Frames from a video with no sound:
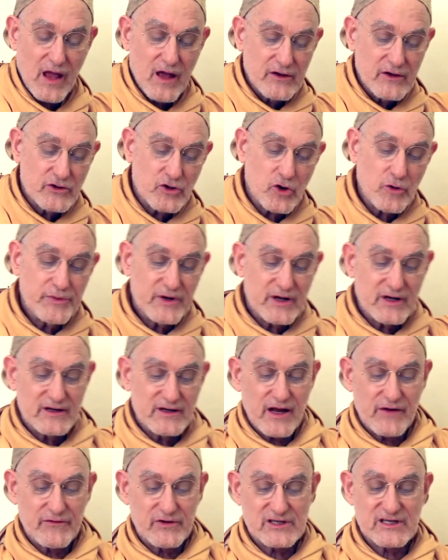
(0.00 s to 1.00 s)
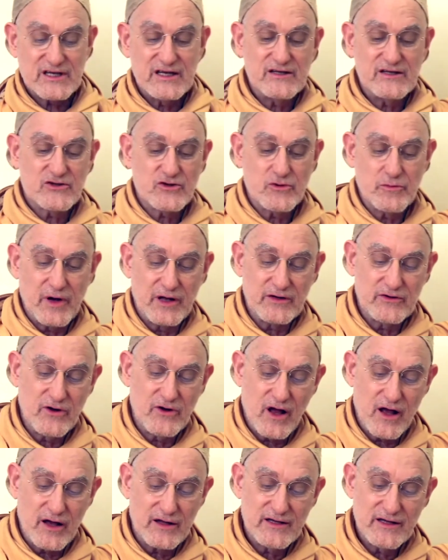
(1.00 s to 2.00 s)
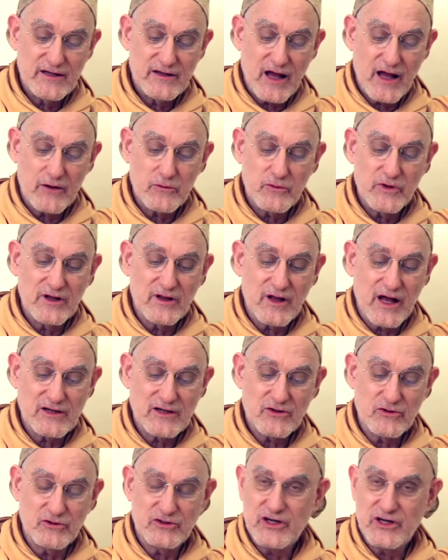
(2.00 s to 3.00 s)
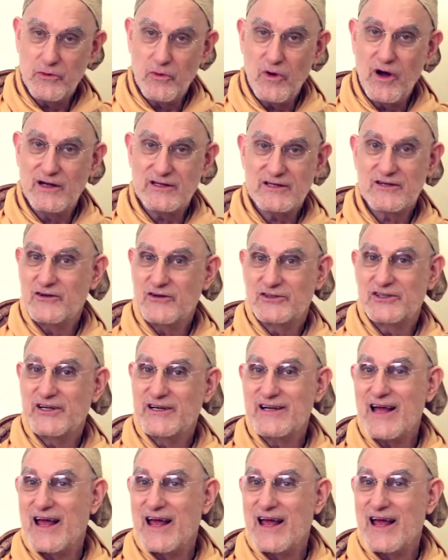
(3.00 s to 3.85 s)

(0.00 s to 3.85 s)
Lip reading: Subhadra and did not realize who she was, because